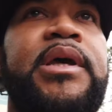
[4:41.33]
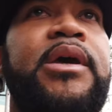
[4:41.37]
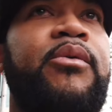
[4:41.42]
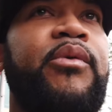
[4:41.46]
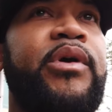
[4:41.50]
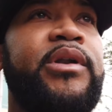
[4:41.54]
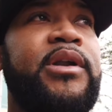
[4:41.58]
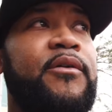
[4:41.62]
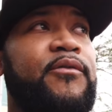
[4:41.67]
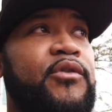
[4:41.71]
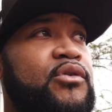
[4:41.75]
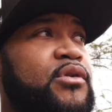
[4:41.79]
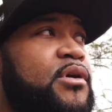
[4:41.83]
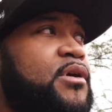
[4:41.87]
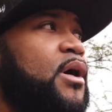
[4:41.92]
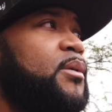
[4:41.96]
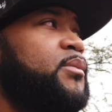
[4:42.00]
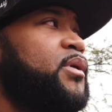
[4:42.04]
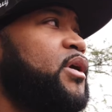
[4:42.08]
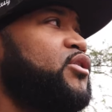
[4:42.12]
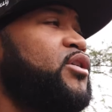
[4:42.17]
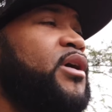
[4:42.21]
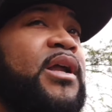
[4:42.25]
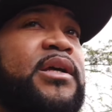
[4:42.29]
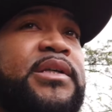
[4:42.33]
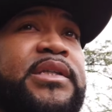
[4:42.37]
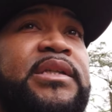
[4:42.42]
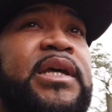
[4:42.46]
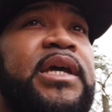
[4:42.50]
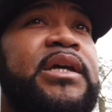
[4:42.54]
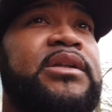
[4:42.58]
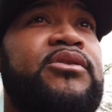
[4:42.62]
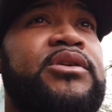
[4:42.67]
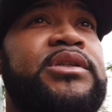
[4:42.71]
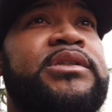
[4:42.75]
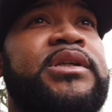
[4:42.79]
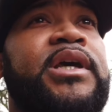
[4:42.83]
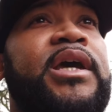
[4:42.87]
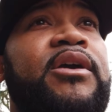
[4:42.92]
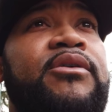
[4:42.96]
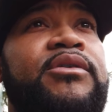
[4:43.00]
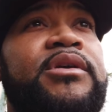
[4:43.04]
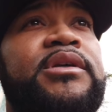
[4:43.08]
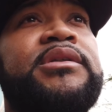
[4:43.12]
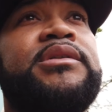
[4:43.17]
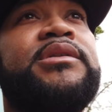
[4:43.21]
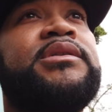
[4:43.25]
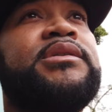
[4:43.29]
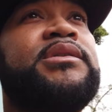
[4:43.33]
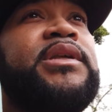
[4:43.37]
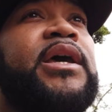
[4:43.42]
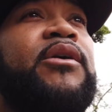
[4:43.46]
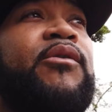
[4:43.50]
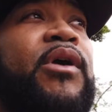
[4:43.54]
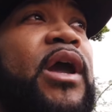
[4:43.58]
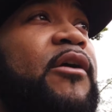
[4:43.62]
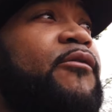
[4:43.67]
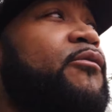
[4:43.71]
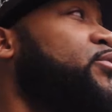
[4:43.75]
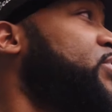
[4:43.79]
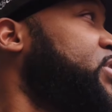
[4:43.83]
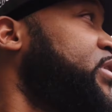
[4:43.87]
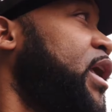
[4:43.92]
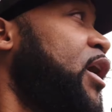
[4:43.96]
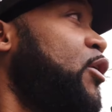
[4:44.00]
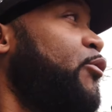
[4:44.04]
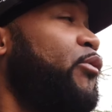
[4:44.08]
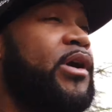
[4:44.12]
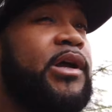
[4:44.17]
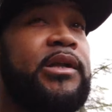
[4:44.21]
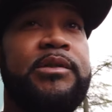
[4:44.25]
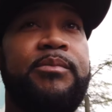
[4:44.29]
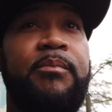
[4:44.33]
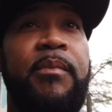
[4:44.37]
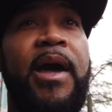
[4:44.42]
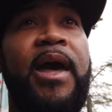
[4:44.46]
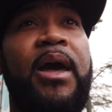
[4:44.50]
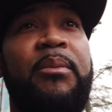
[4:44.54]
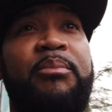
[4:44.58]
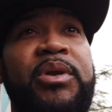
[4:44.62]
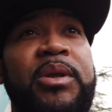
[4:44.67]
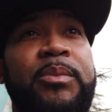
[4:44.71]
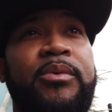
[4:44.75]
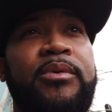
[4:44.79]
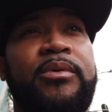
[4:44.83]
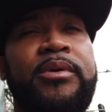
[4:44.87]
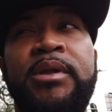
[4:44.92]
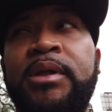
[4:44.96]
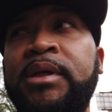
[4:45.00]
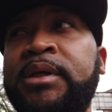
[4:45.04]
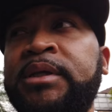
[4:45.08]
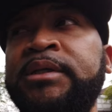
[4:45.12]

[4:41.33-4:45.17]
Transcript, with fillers: And whenever you come here, you got to stay in these areas. Stay, stay where there's mad people.